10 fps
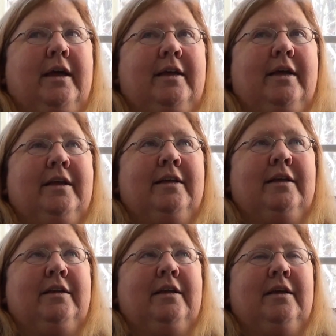it,
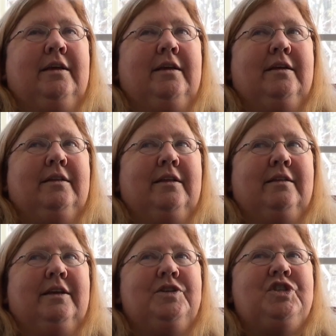it
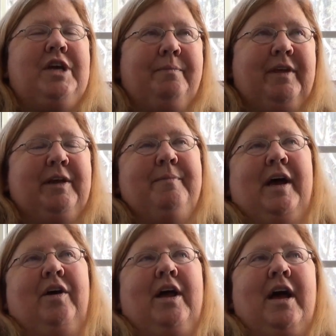there's something
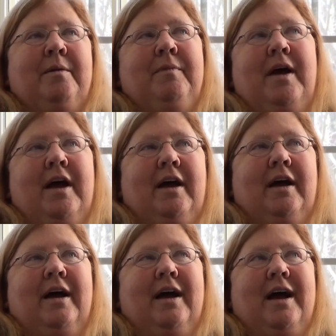about I'm
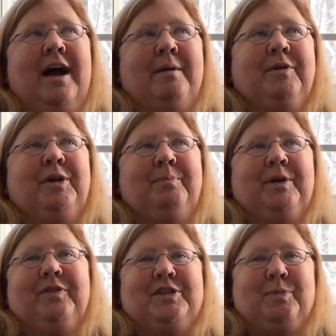I'm going to
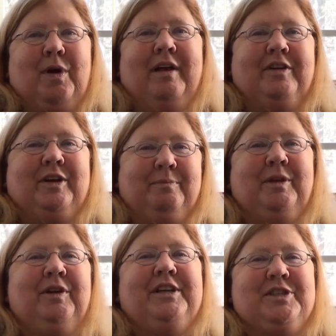build this private
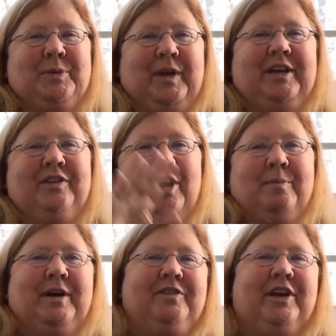community so we can talk
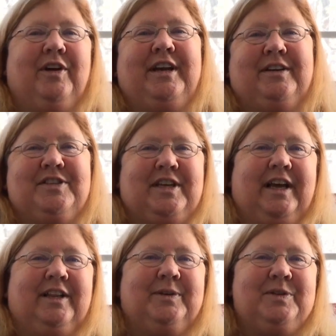about Yeah. tearing down
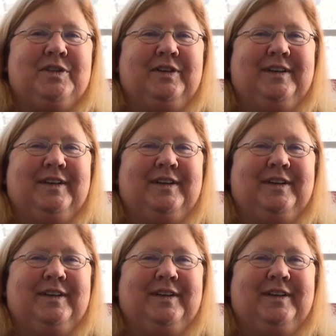silos.